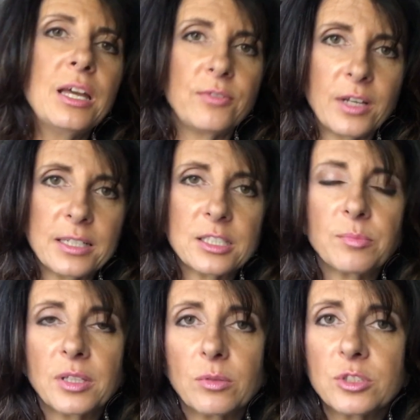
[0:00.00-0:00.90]
If you got
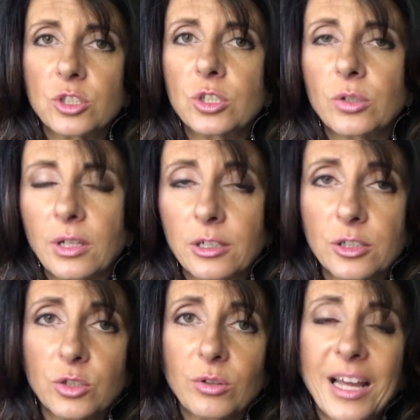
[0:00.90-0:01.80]
something that was a little
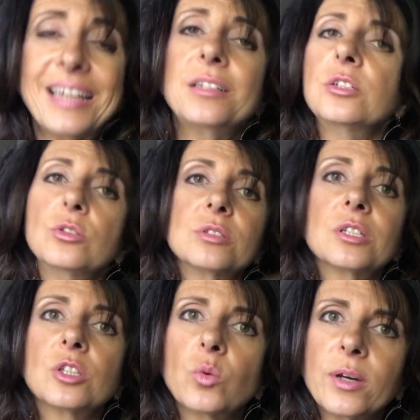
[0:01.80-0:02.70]
too light, use
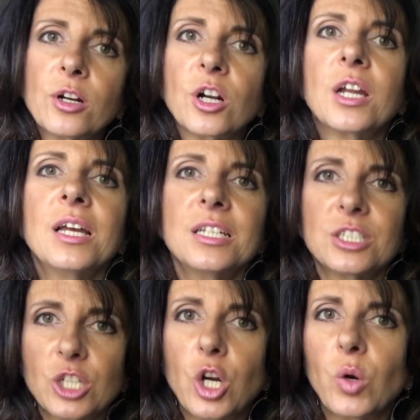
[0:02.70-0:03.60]
it in the winter.
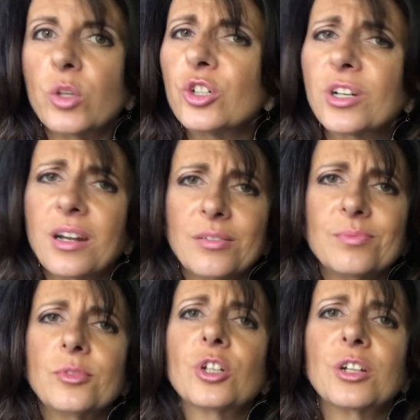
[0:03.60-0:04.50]
So you're
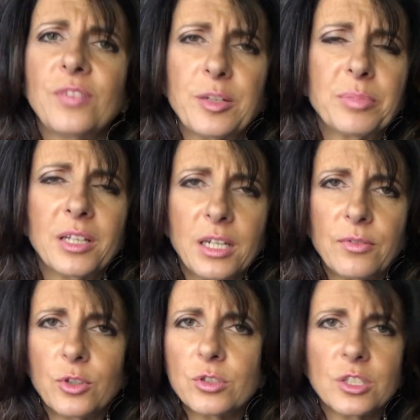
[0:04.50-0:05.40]
gonna find plenty
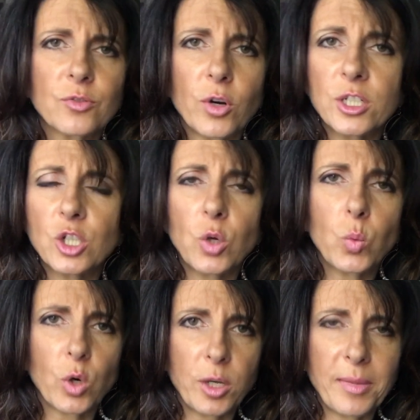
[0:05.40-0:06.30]
of uses for it. Don't
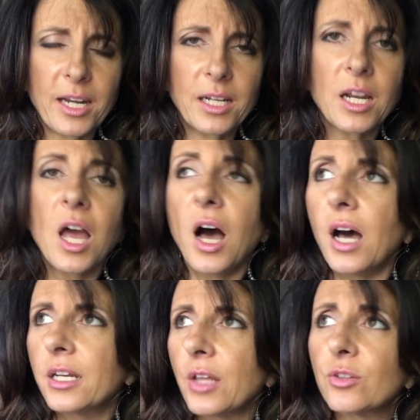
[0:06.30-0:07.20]
worry about it.
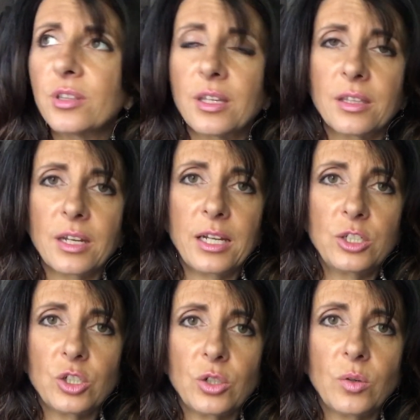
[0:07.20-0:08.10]
Another thing that I
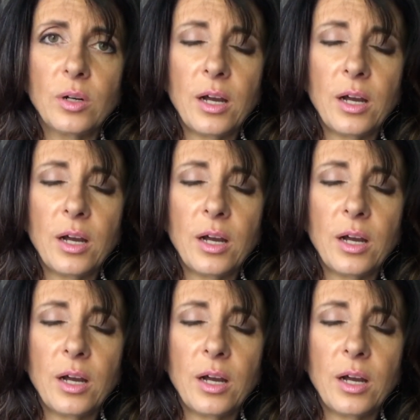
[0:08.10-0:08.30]
do,